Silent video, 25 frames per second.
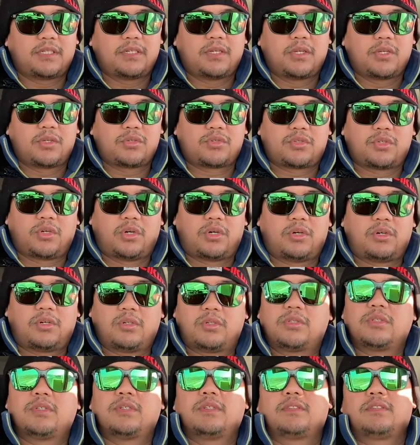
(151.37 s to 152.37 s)
So
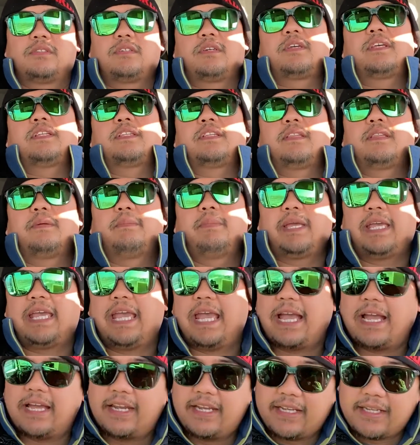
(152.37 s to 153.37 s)
took it to the
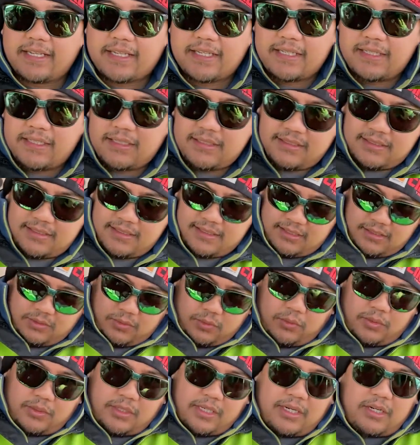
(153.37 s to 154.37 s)
mechanic
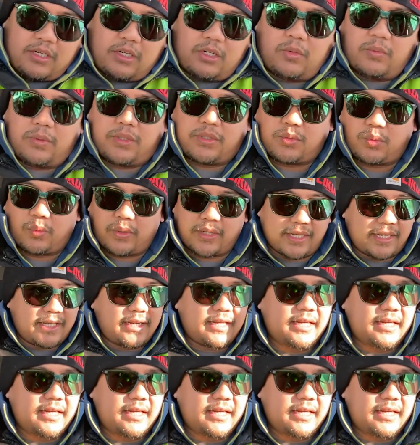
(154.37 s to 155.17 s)
where I always went